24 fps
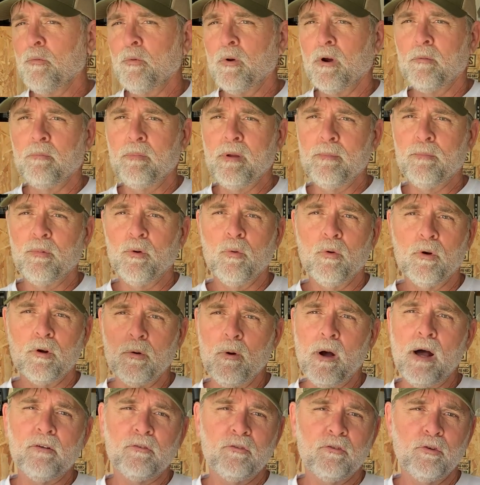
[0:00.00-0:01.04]
where people will
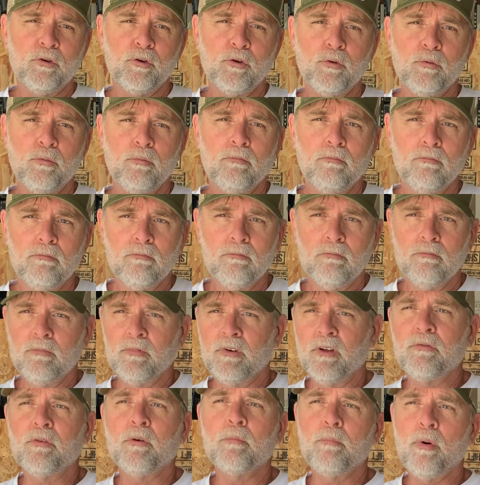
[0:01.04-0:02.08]
go out to
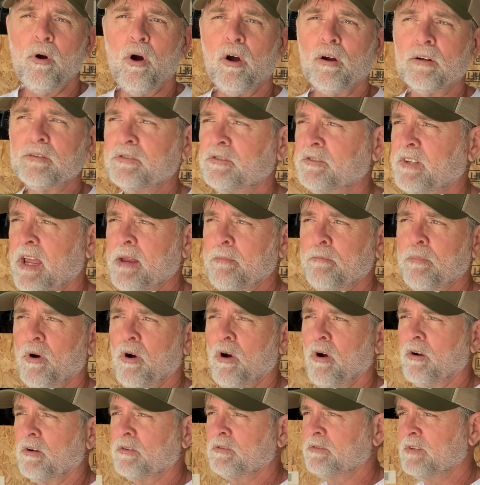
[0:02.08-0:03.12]
different parks, state
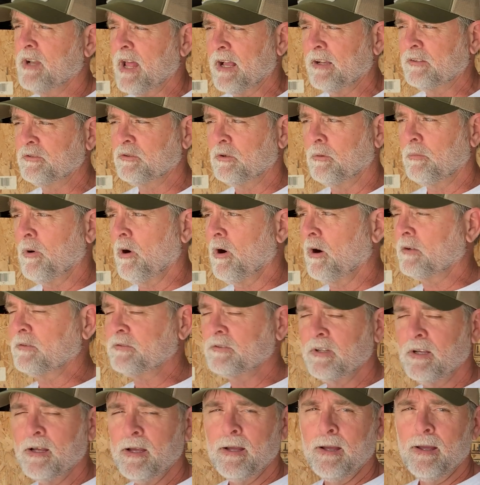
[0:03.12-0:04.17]
parks, national
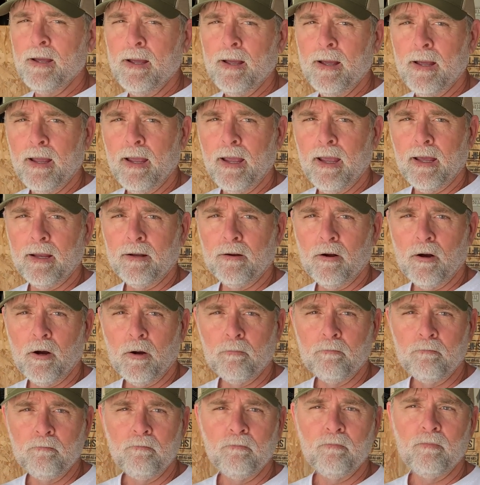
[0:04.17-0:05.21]
parks,
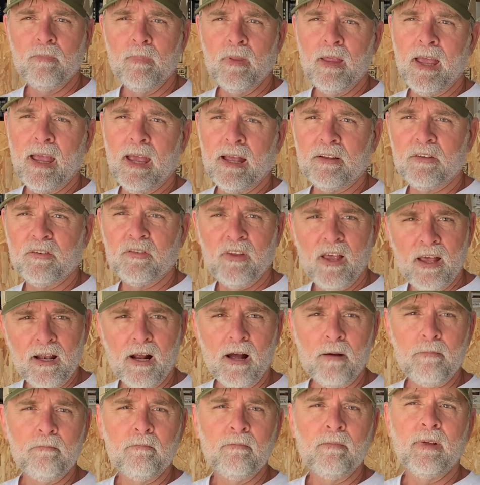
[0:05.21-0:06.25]
and set
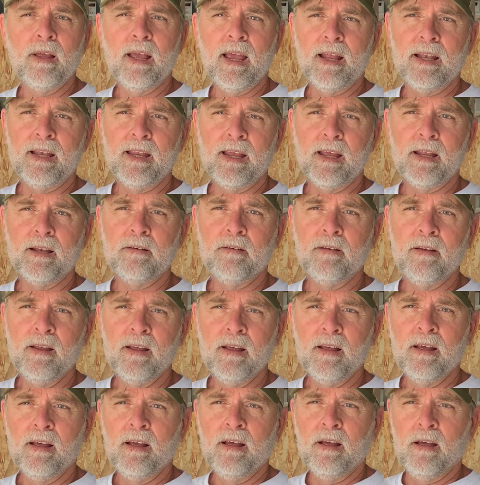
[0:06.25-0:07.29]
up. And then
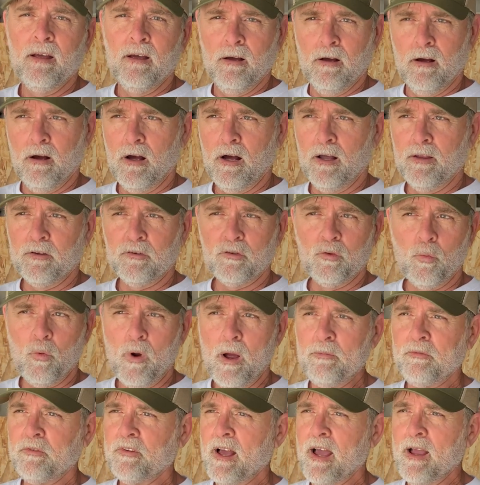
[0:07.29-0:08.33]
there's a
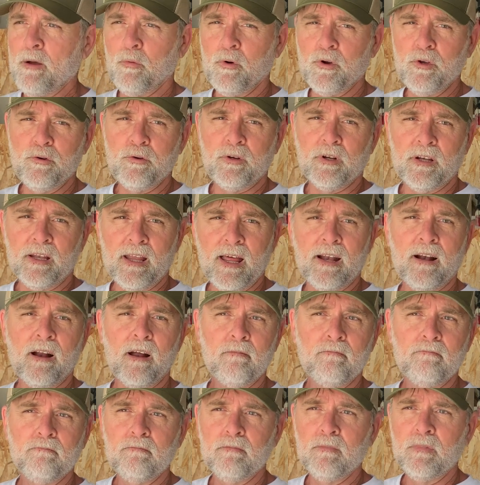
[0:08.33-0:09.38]
website where you can let
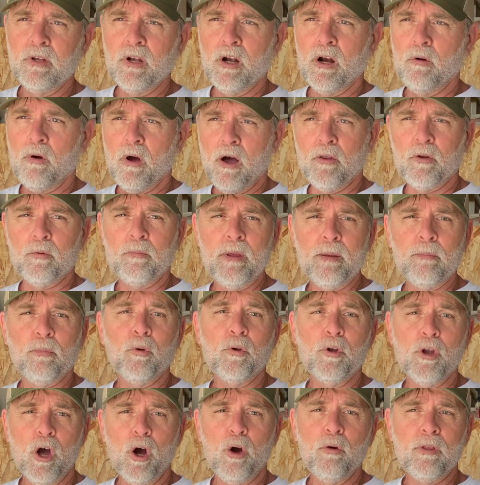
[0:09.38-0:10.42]
other people
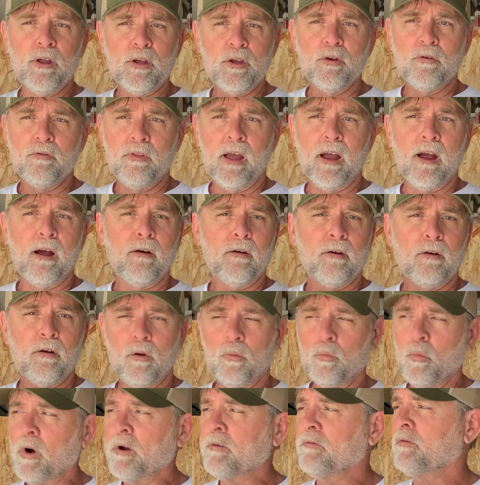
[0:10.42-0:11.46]
know that you're there and
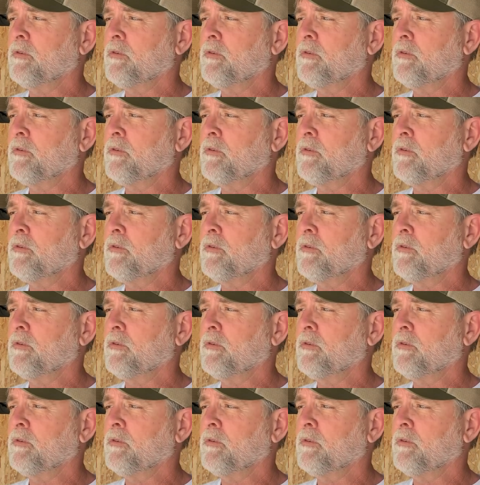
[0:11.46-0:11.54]
on what